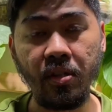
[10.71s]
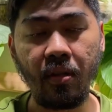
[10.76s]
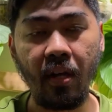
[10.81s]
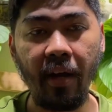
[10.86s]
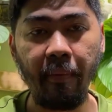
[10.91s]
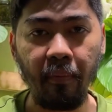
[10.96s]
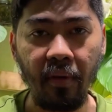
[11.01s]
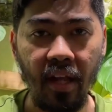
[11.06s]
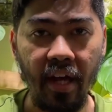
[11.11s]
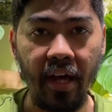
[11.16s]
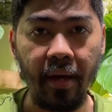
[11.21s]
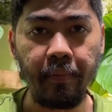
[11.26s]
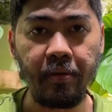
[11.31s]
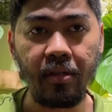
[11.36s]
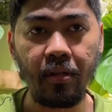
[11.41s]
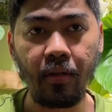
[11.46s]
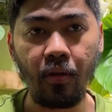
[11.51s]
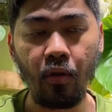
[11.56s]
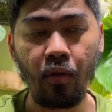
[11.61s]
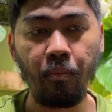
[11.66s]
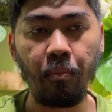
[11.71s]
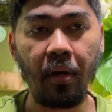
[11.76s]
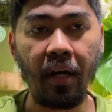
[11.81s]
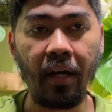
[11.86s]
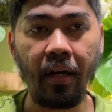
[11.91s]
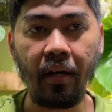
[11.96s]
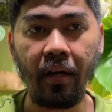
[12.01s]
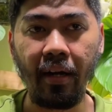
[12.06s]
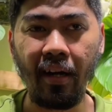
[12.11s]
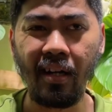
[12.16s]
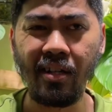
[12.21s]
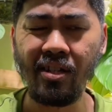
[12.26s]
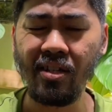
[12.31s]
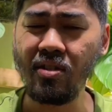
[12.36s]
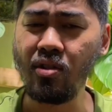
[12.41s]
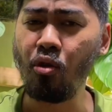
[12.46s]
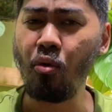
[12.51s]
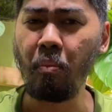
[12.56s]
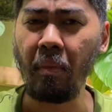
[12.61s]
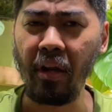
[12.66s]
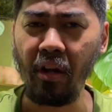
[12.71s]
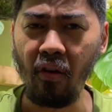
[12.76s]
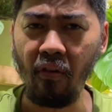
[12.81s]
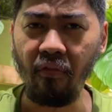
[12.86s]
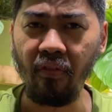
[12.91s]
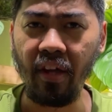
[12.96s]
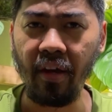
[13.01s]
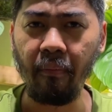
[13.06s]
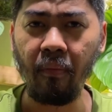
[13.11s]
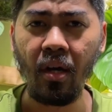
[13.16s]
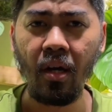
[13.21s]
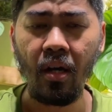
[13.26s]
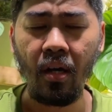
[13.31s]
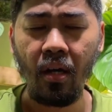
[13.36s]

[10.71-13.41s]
time lapse and all, but there are just not many of them.